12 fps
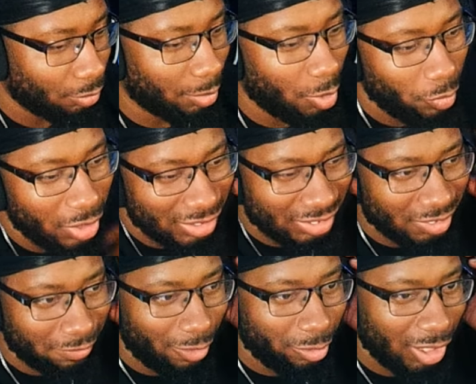bro, what is this
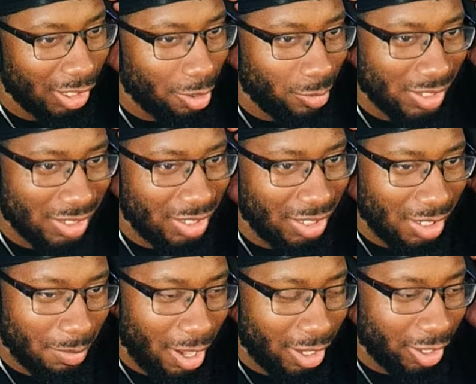funky OST
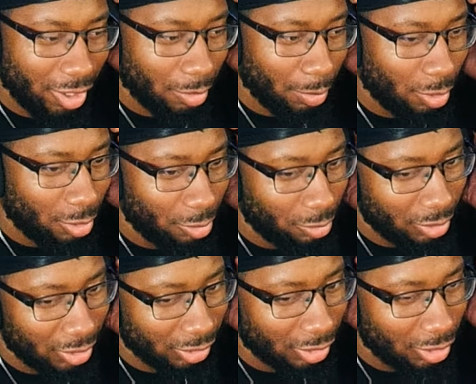in my ear, bro?
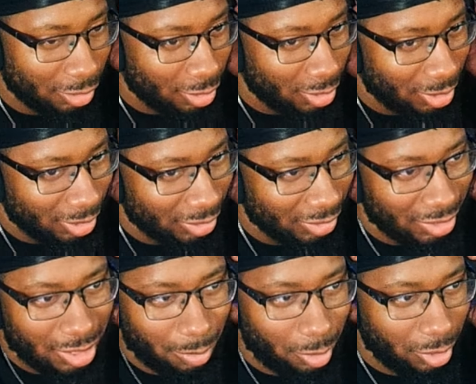The,
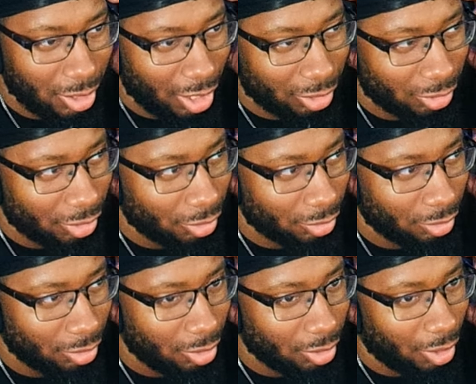Come on, you got it too.
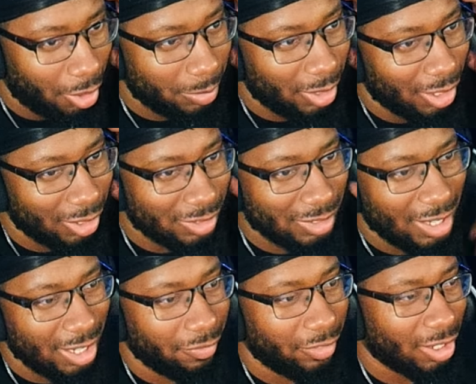I'm dead. She
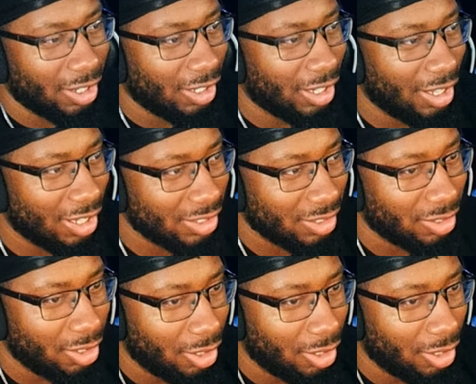can't even get into class.